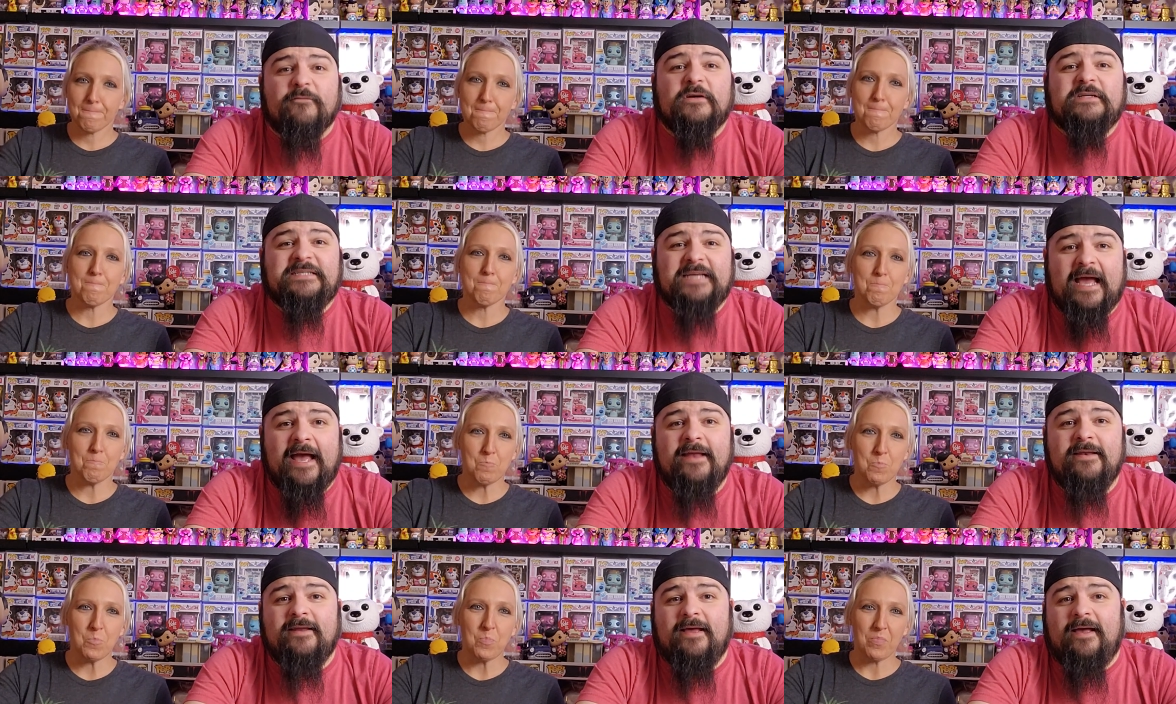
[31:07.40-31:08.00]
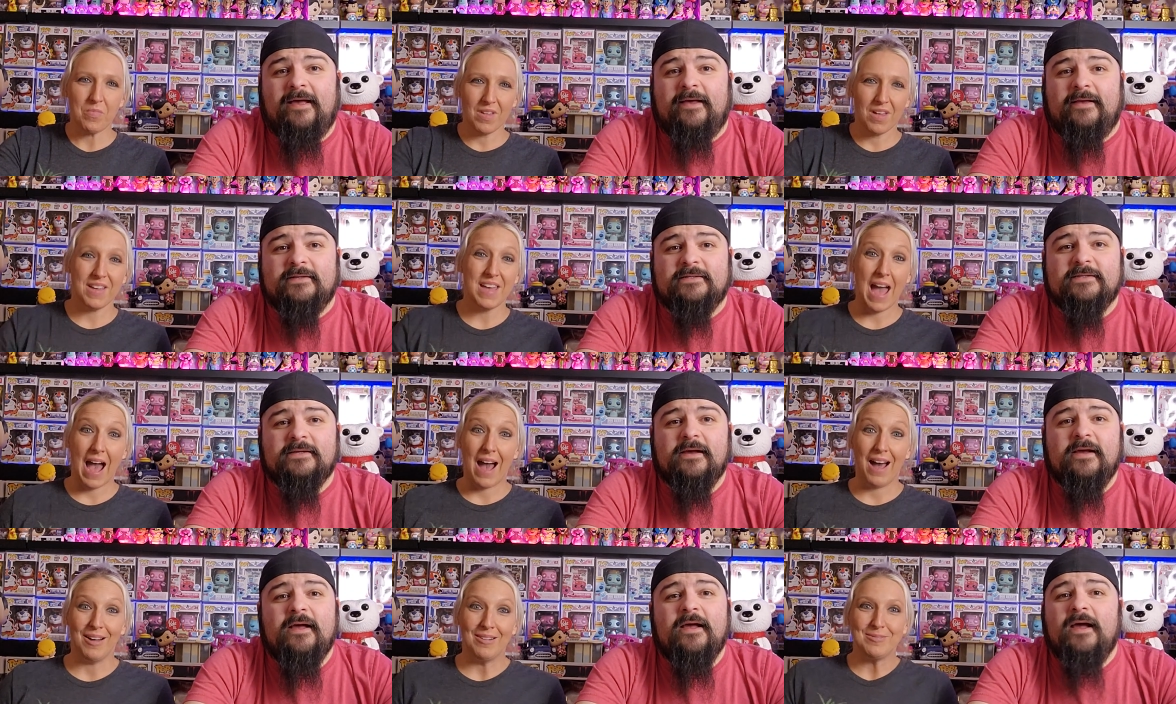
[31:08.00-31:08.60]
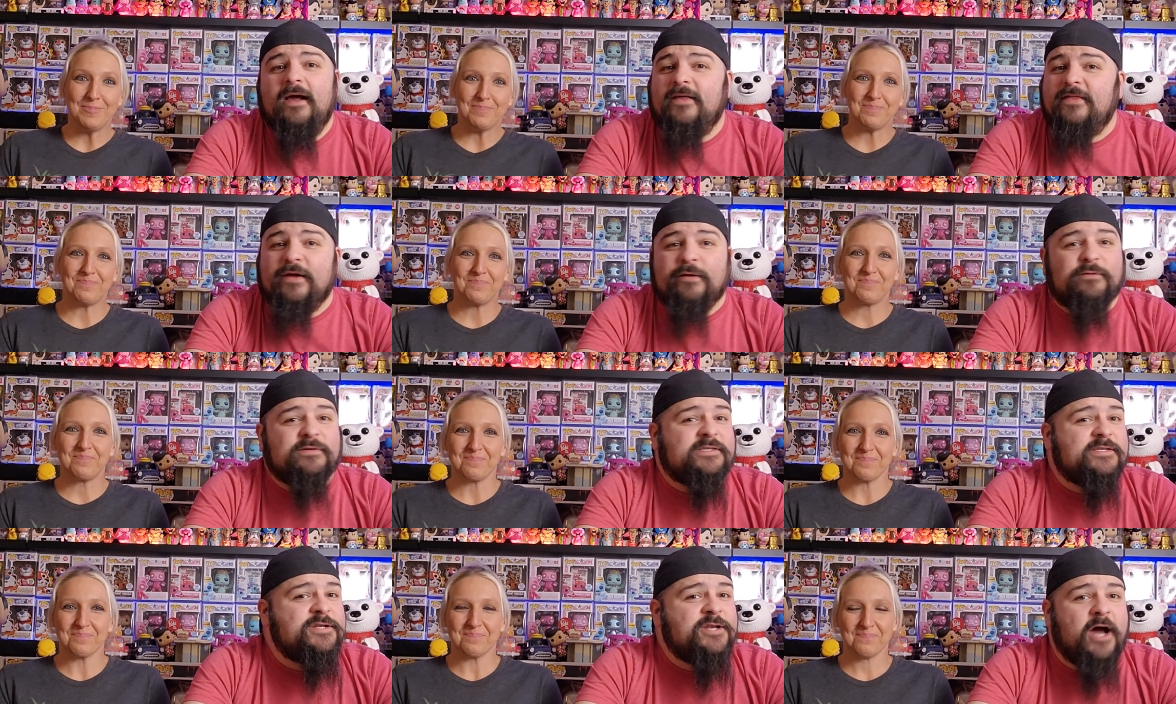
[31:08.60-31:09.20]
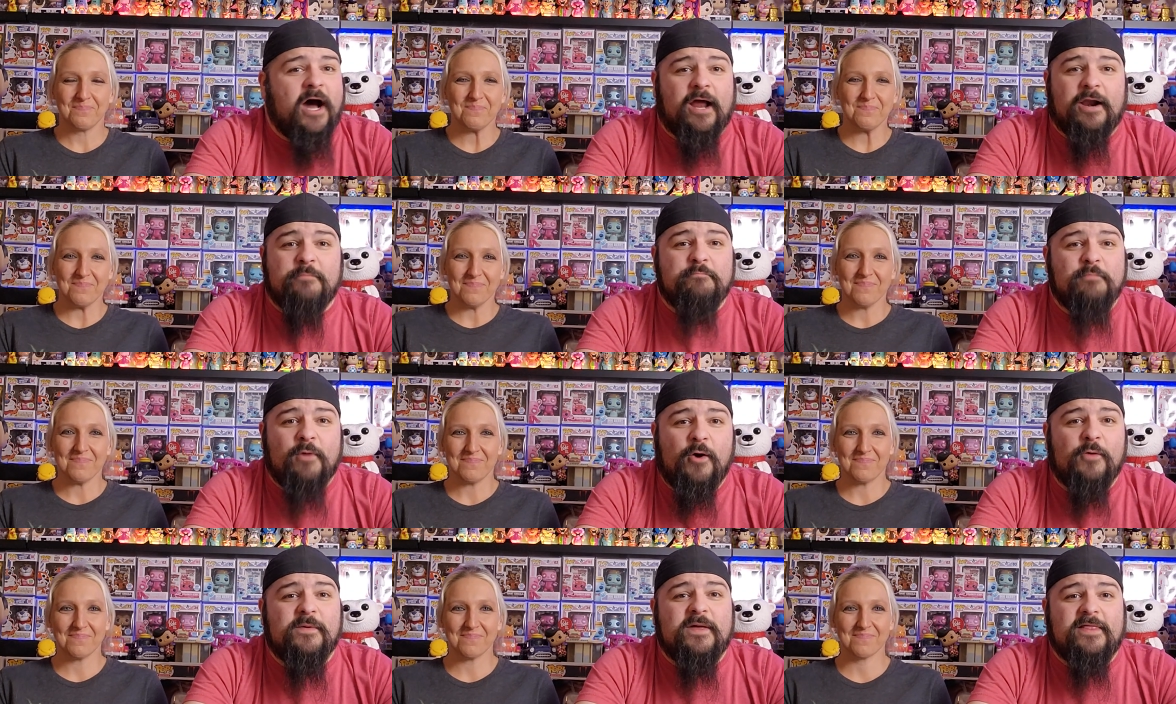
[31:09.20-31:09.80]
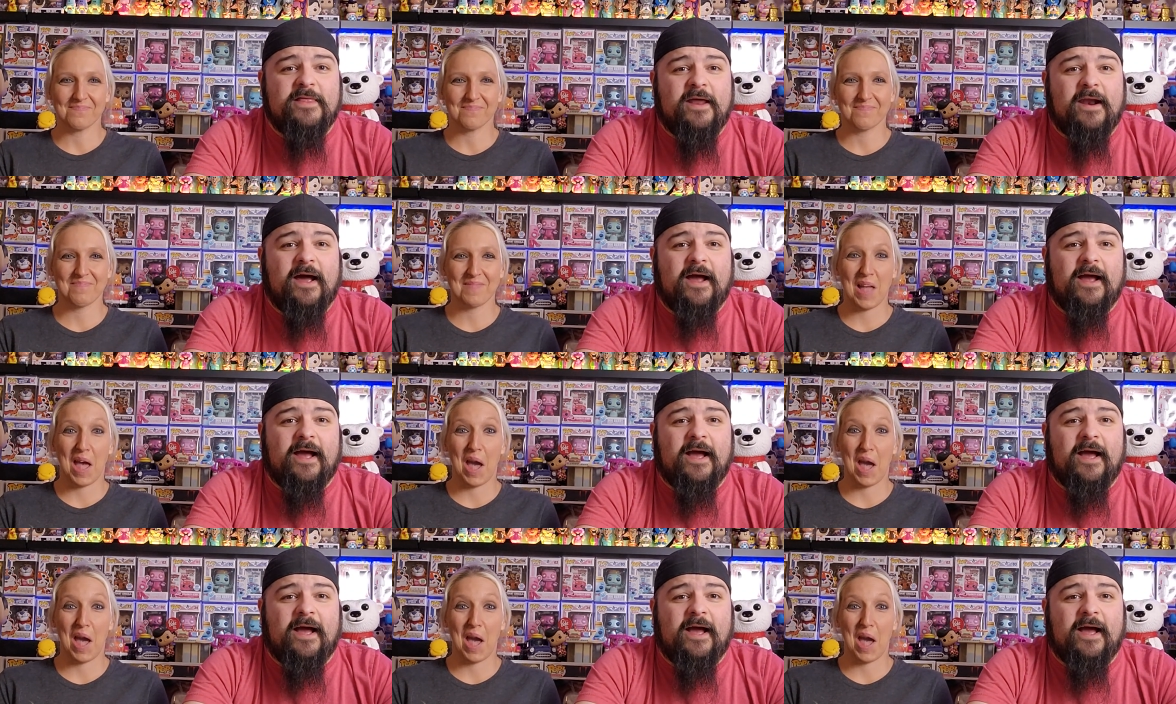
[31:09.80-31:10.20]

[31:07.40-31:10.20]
Speaker 1: for ten days. Yeah. And there was not a moment that I